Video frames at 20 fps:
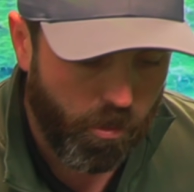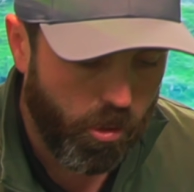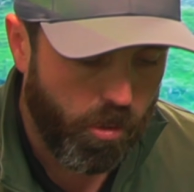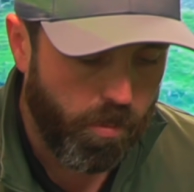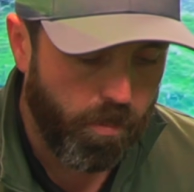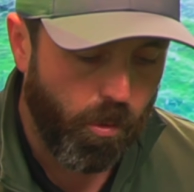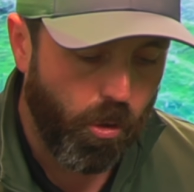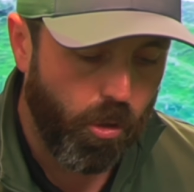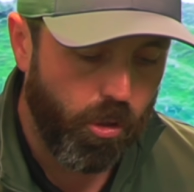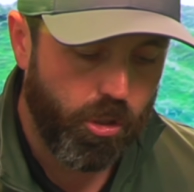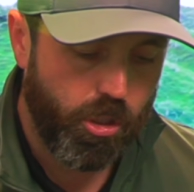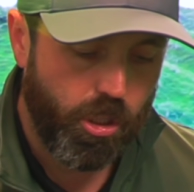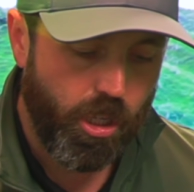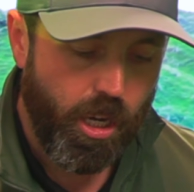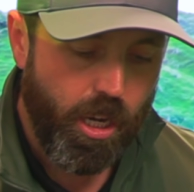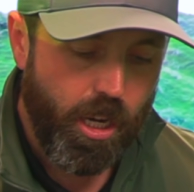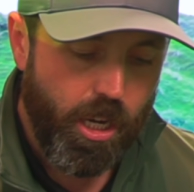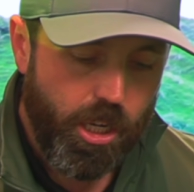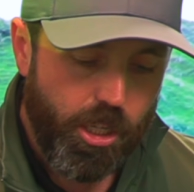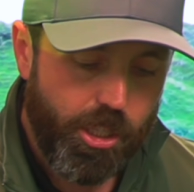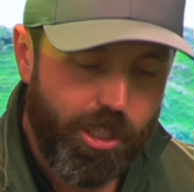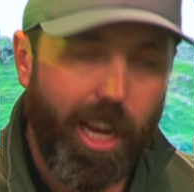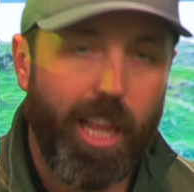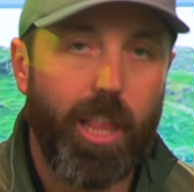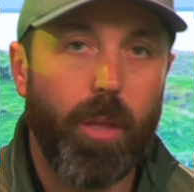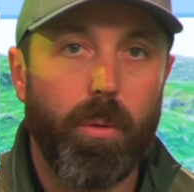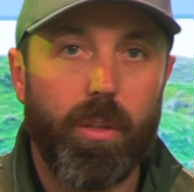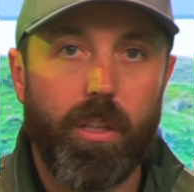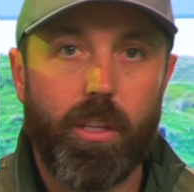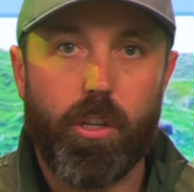much, much
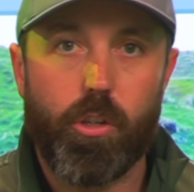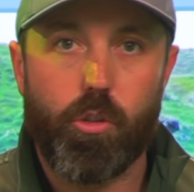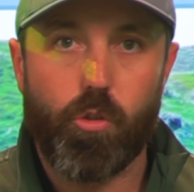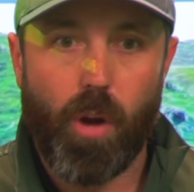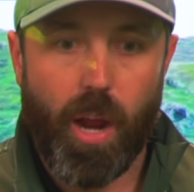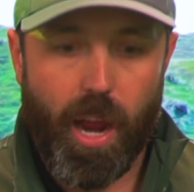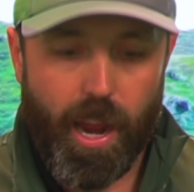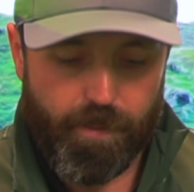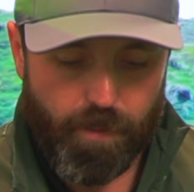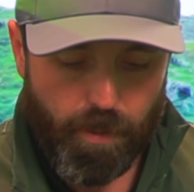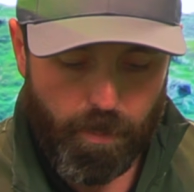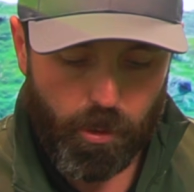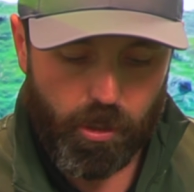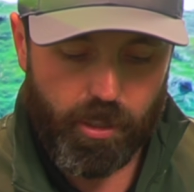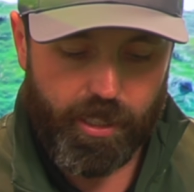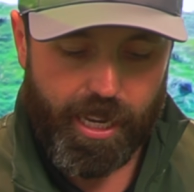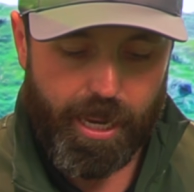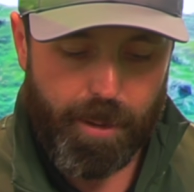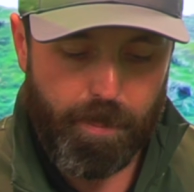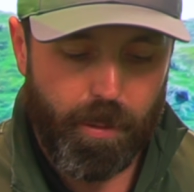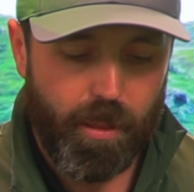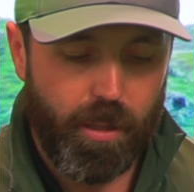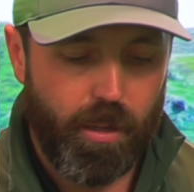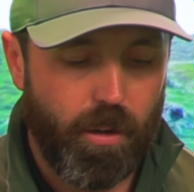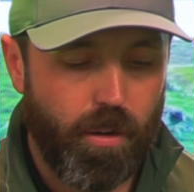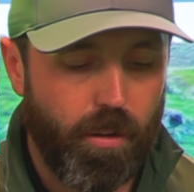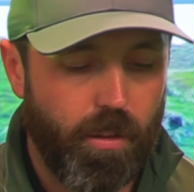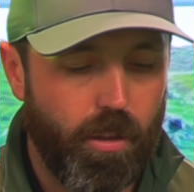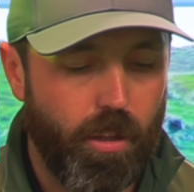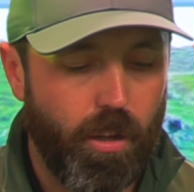shallower than a driver, but deeper
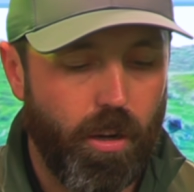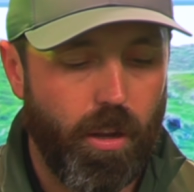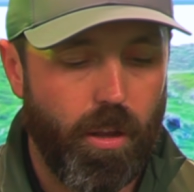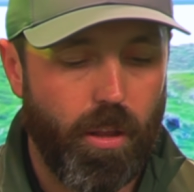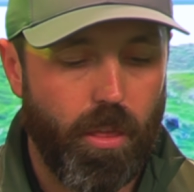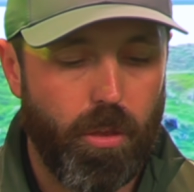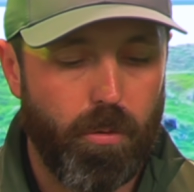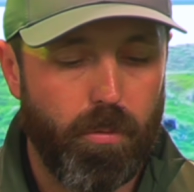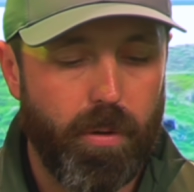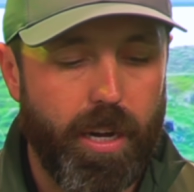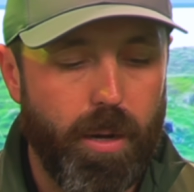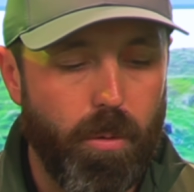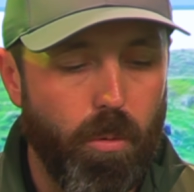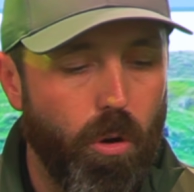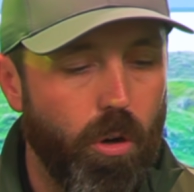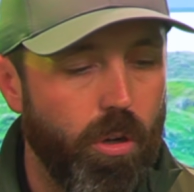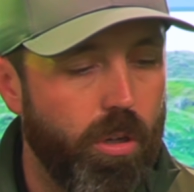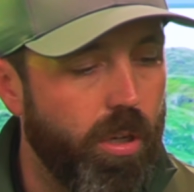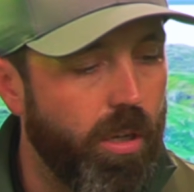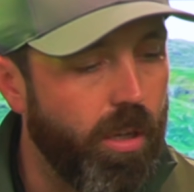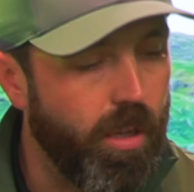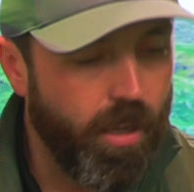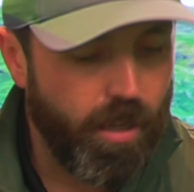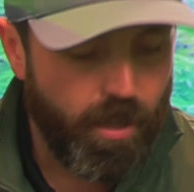than a 3-wood.